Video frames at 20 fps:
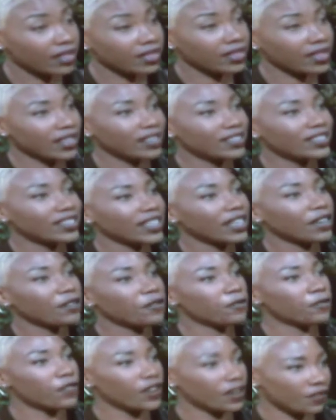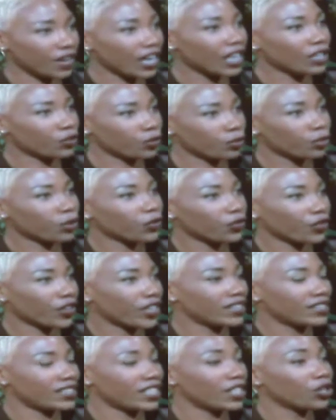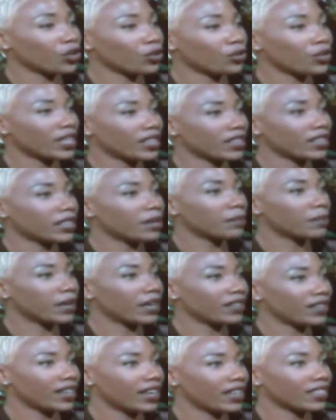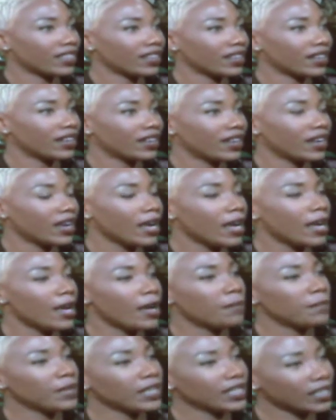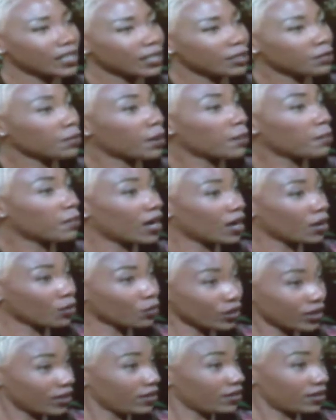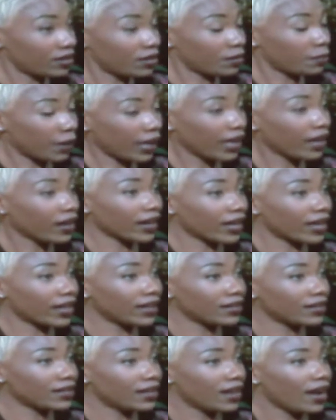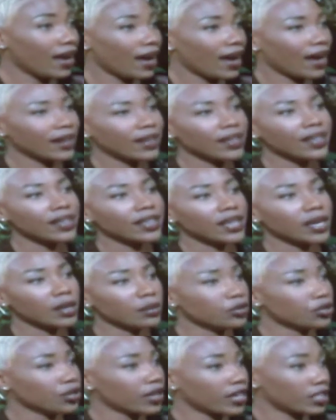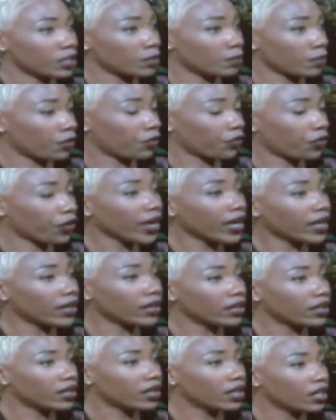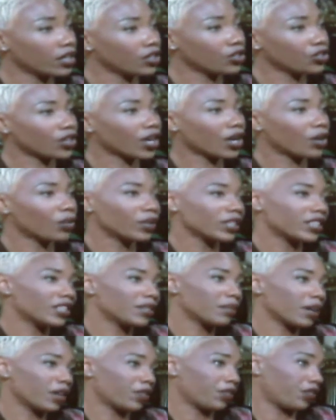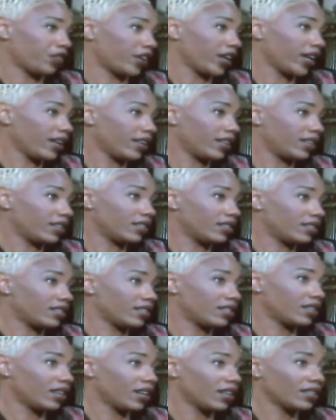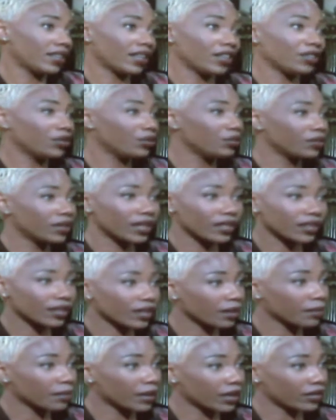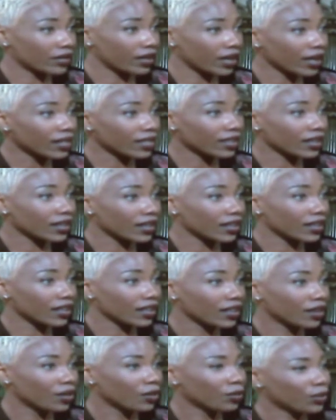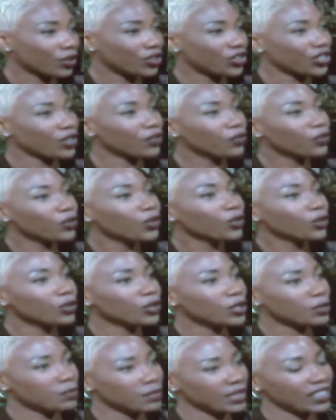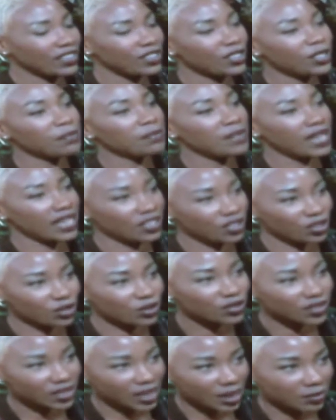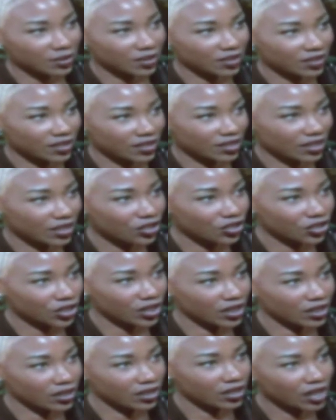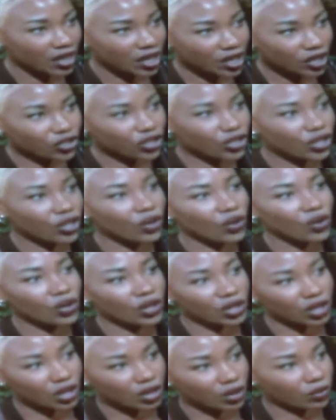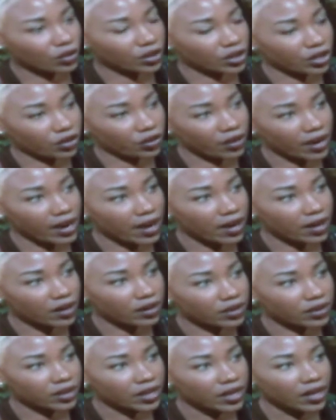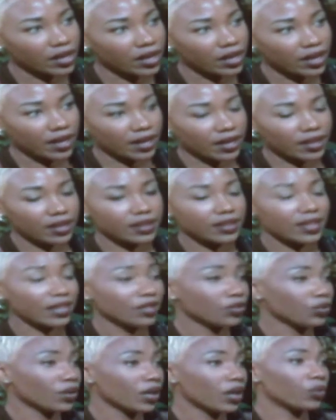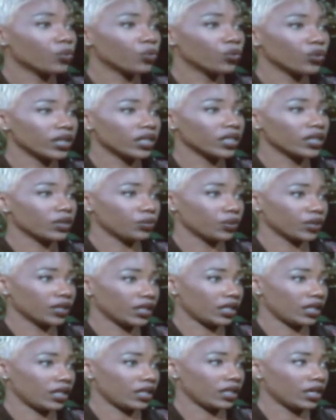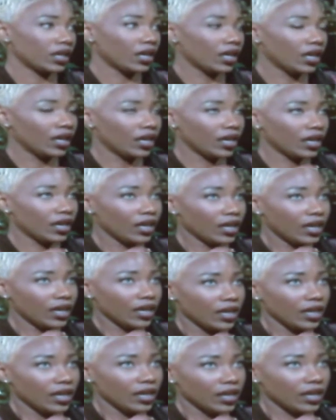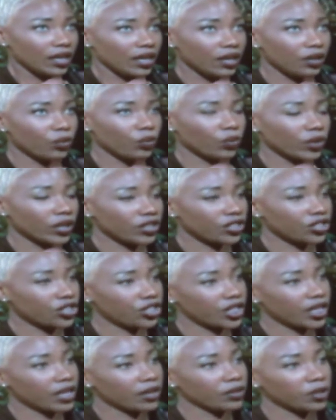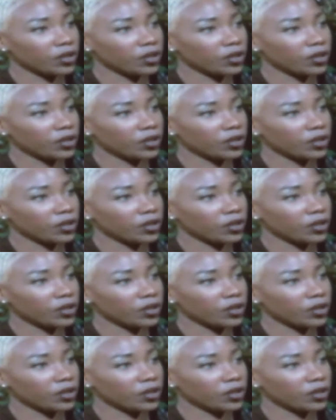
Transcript: than to get advice from the friends that know nothing about nothing. And because my mom was the parent, I couldn't come to her as my friend. So I went to my friends that knew nothing about nothing, which influenced me to make those types of decisions to go along with the crowd. And that's what I really, really want to share